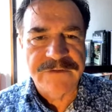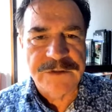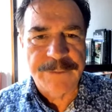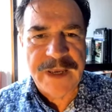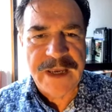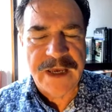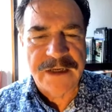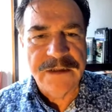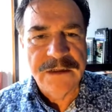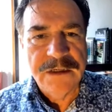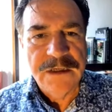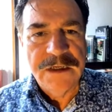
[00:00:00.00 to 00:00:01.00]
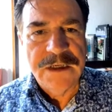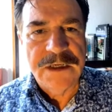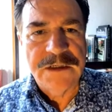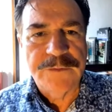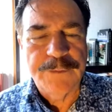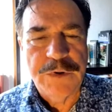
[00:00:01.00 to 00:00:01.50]
of Japan
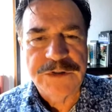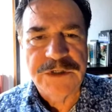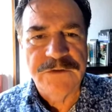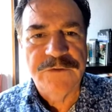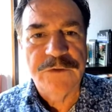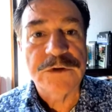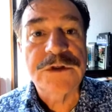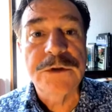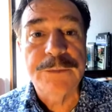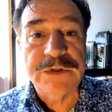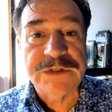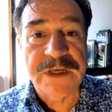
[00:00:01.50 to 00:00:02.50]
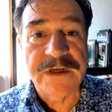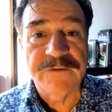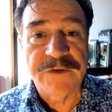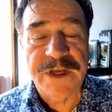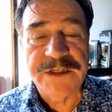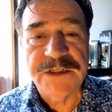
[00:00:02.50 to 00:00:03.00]
is pushing for 2%
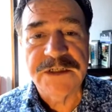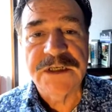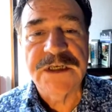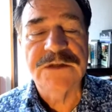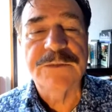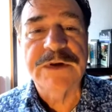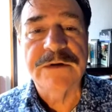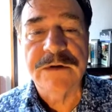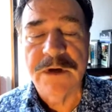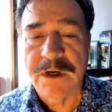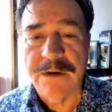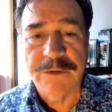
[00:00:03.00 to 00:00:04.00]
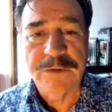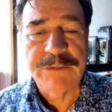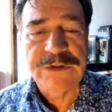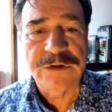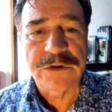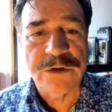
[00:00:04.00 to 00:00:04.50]
inflation. He's been,
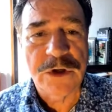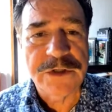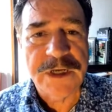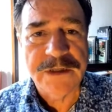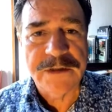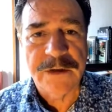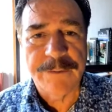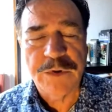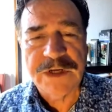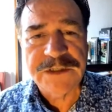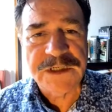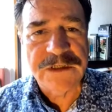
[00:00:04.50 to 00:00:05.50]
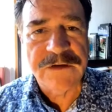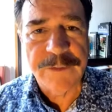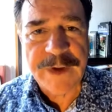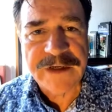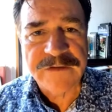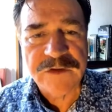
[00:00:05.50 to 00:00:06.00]
Mr. Kudoda, the president of the
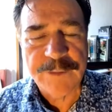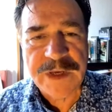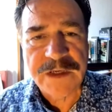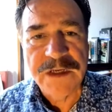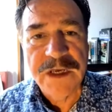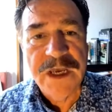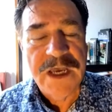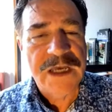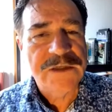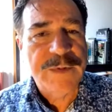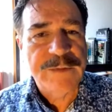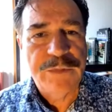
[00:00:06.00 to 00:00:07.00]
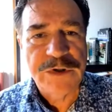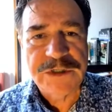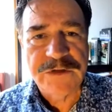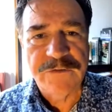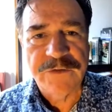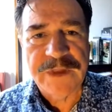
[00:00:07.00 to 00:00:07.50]
Bank of Japan, has been
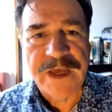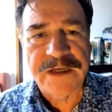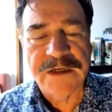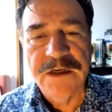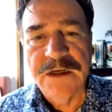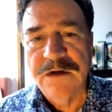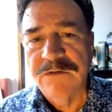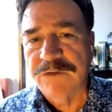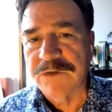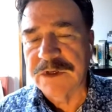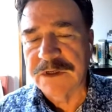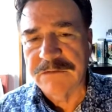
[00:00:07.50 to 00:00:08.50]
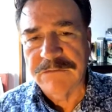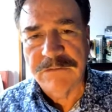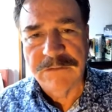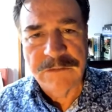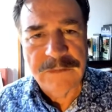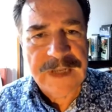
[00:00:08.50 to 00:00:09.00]
pushing for that for the
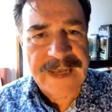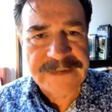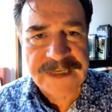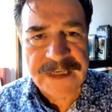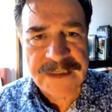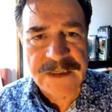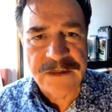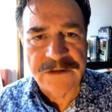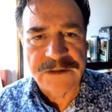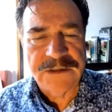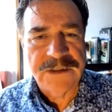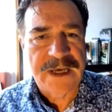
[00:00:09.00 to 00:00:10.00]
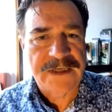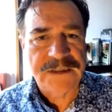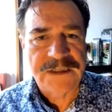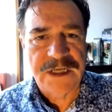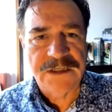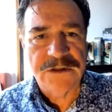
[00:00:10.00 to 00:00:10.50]
last 8 years. He has a
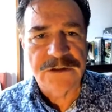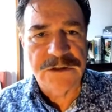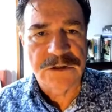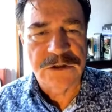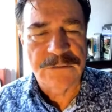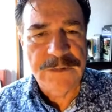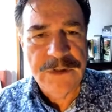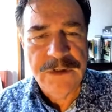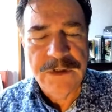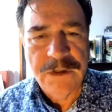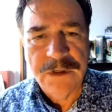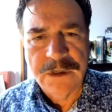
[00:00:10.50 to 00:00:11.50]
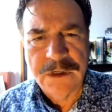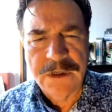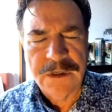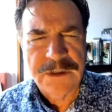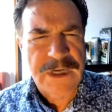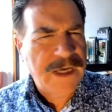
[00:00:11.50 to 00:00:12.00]
10-year term,
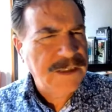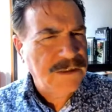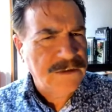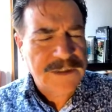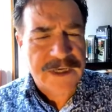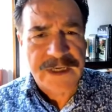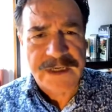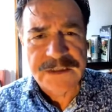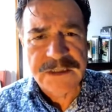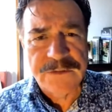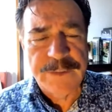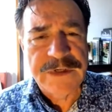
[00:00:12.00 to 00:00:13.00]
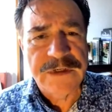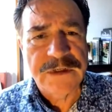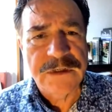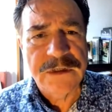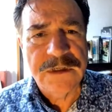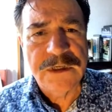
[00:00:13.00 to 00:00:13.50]
9 years, I guess, he's been
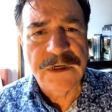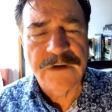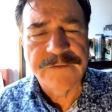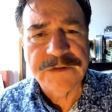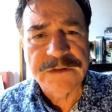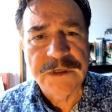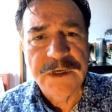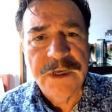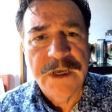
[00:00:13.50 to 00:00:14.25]
in office.